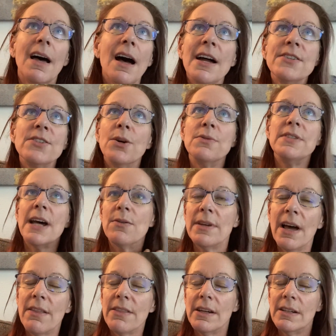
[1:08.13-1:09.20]
don't doubt
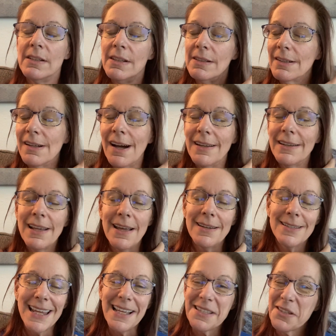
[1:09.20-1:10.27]
now that God had
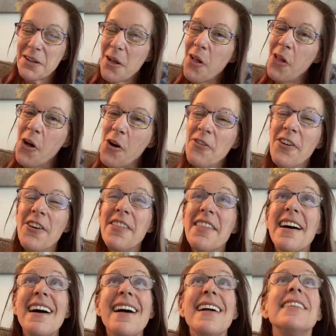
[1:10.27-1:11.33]
his hands all over
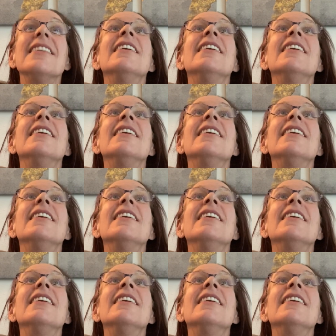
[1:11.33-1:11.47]
that,